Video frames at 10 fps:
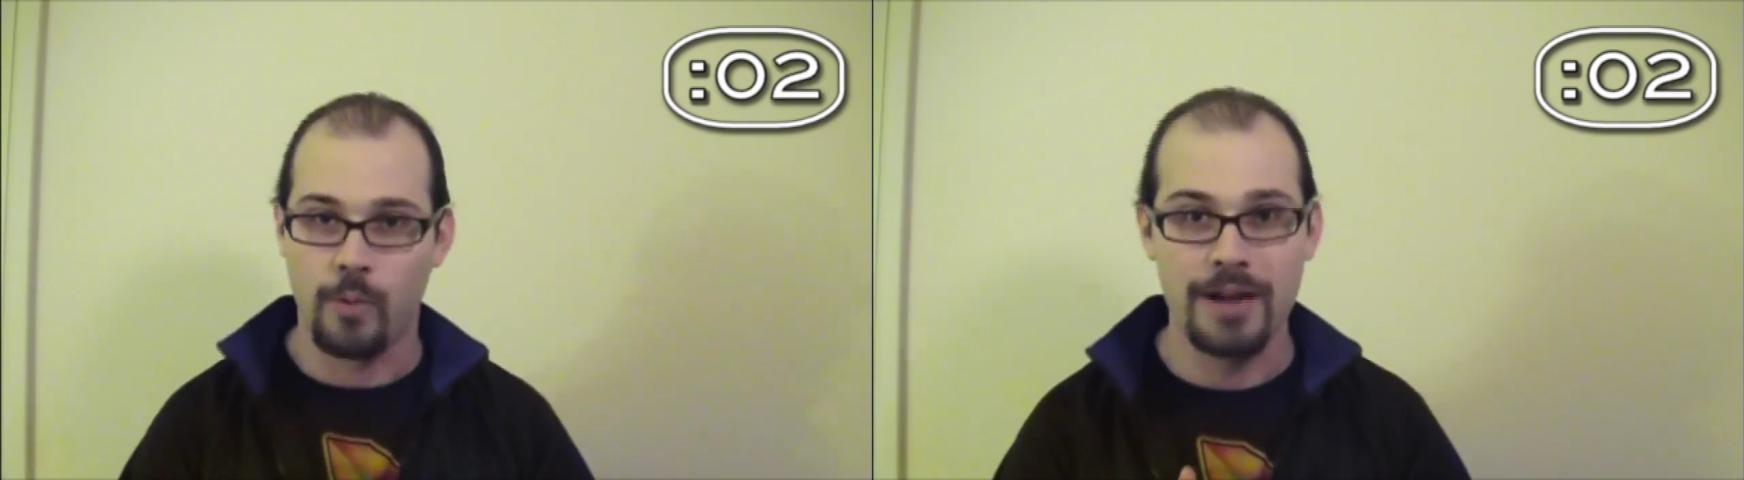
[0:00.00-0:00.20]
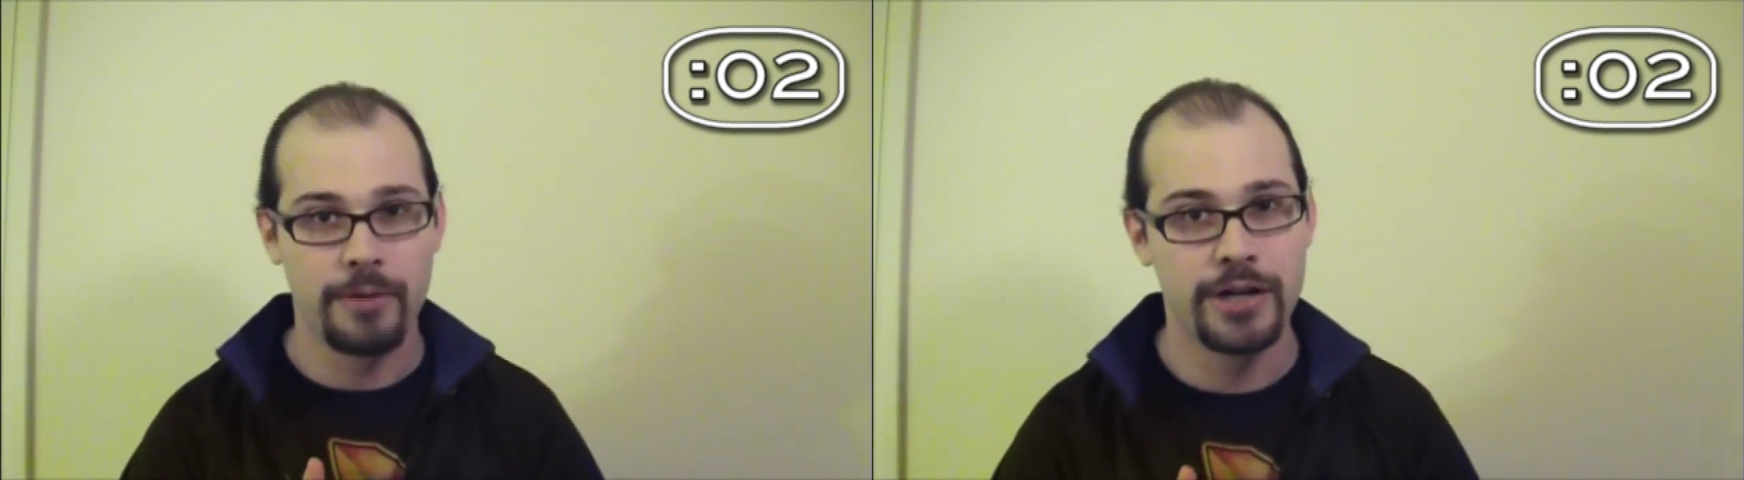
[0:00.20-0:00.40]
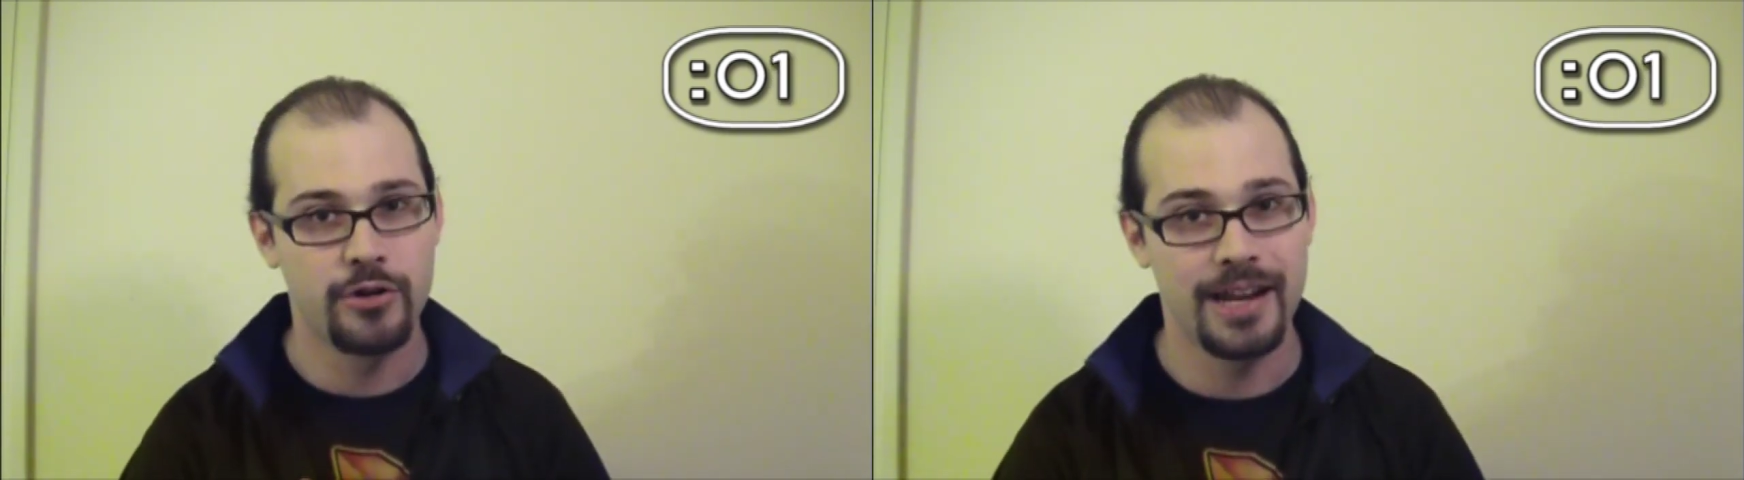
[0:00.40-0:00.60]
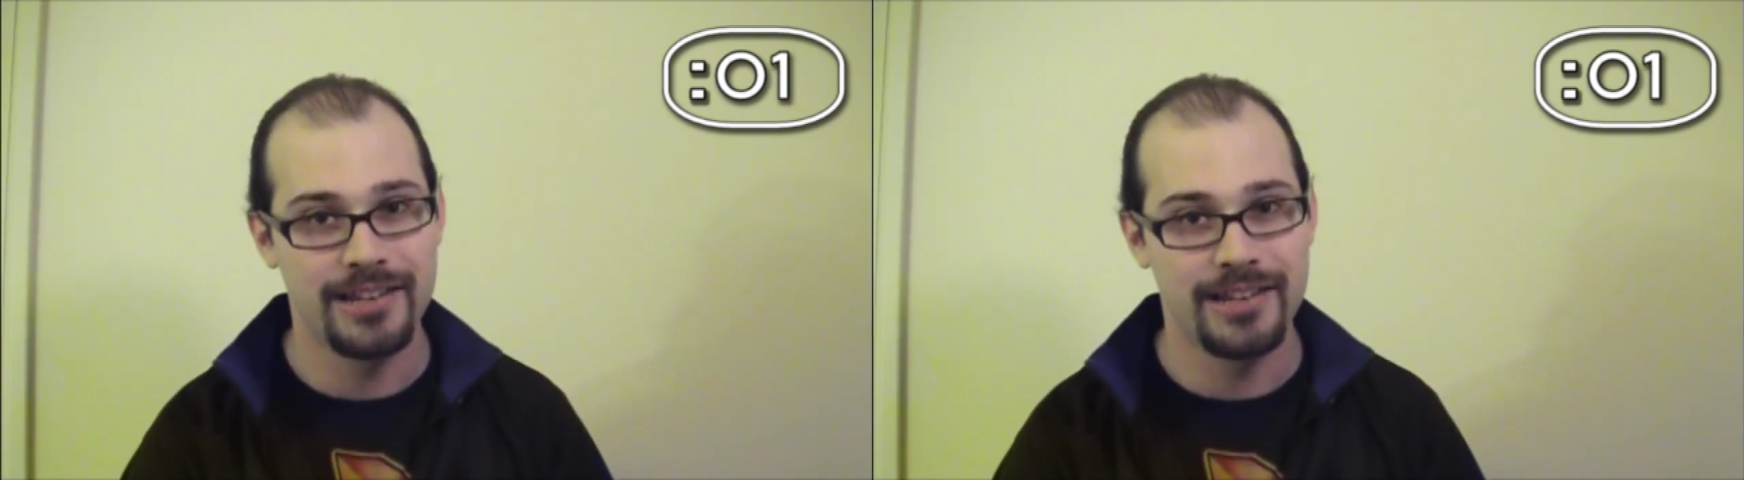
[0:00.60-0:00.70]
the Red Ranger